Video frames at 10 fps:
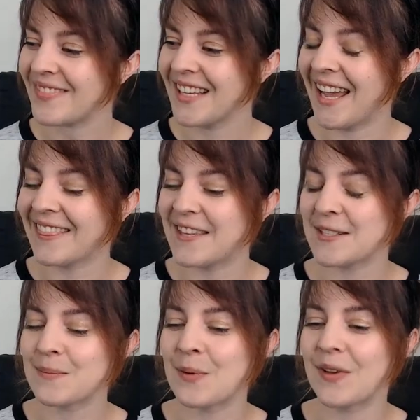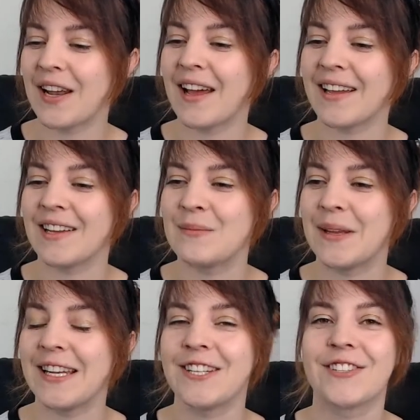at this point, I had
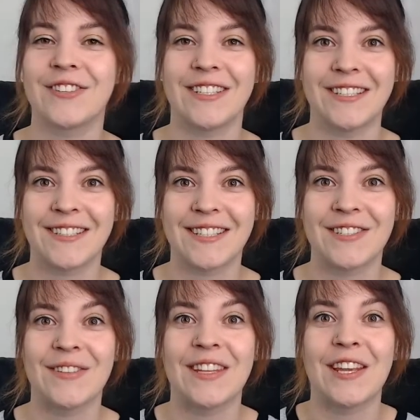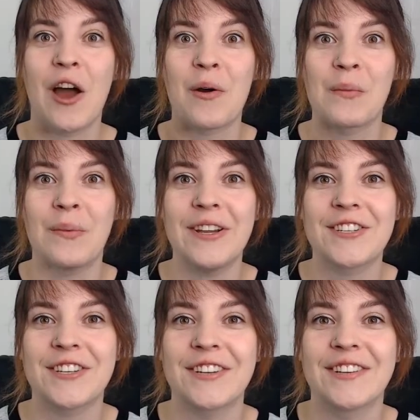been introduced to the
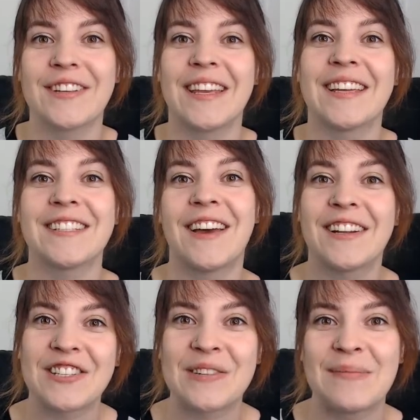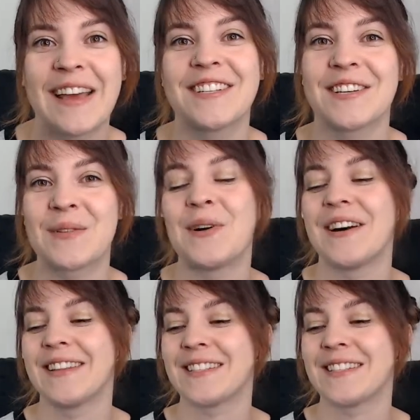original Hitachi magic wand.